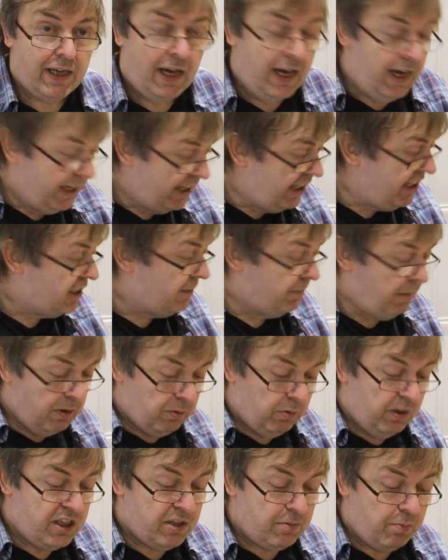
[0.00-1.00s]
It needs to be
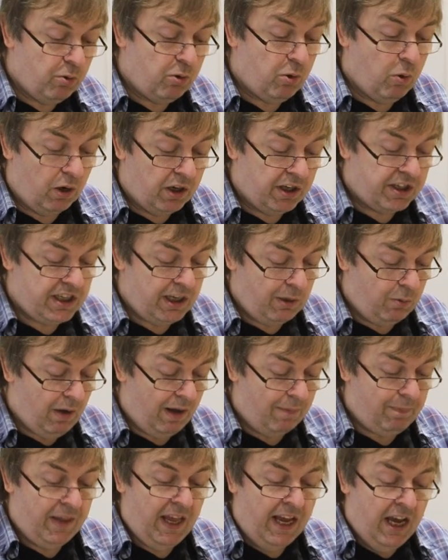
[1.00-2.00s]
a reasonable quality
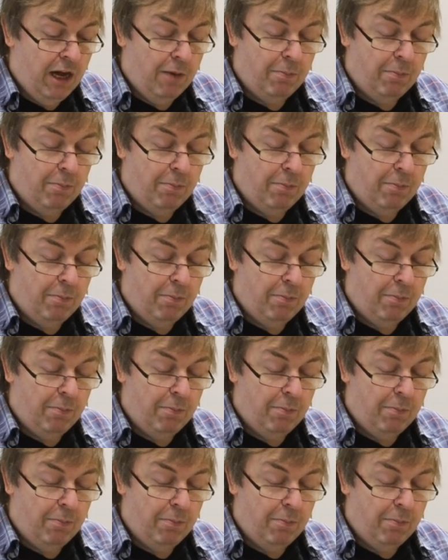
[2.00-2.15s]
one,